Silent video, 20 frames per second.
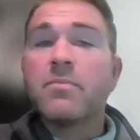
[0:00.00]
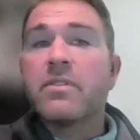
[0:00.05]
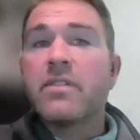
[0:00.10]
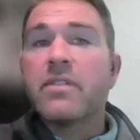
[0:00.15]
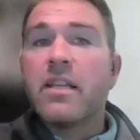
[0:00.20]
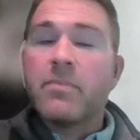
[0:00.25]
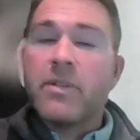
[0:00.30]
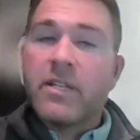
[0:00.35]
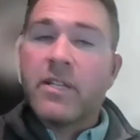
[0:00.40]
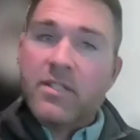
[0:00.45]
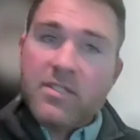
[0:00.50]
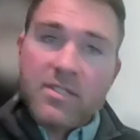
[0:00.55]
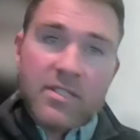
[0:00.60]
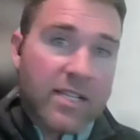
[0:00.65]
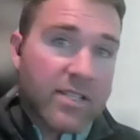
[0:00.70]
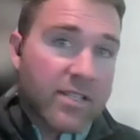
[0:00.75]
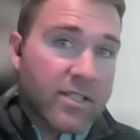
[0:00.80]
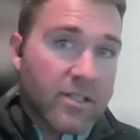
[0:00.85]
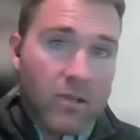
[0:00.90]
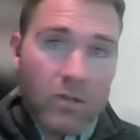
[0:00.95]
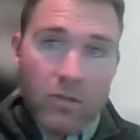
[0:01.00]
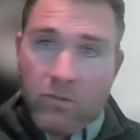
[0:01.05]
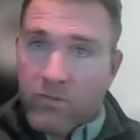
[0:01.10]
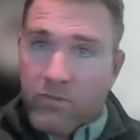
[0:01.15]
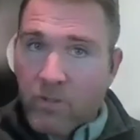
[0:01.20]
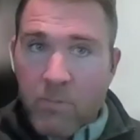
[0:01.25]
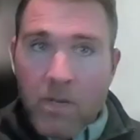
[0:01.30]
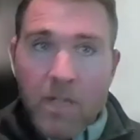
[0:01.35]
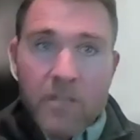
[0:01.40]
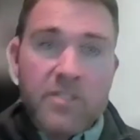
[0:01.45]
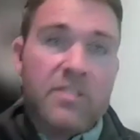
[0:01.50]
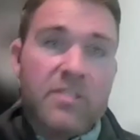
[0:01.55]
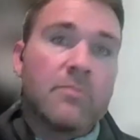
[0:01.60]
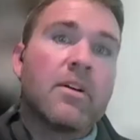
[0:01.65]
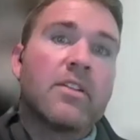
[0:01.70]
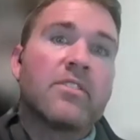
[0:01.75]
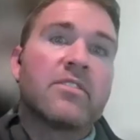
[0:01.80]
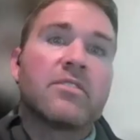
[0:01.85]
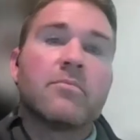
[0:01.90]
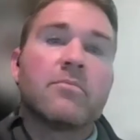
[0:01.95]
but then be extended over months
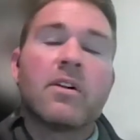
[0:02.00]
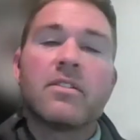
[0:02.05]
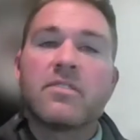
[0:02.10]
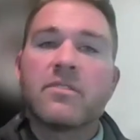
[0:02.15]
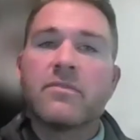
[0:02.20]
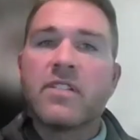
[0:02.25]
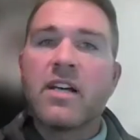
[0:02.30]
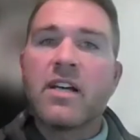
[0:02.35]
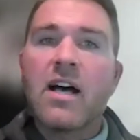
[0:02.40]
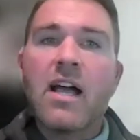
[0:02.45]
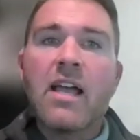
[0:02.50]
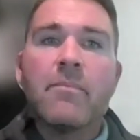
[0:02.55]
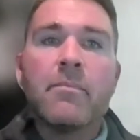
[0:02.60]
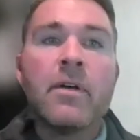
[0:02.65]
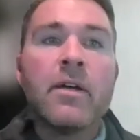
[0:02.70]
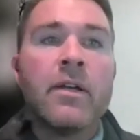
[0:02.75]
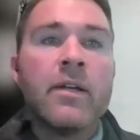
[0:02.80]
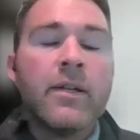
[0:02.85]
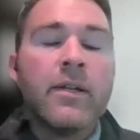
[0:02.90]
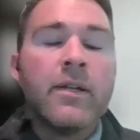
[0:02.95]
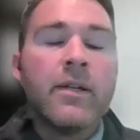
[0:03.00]
and months and months of time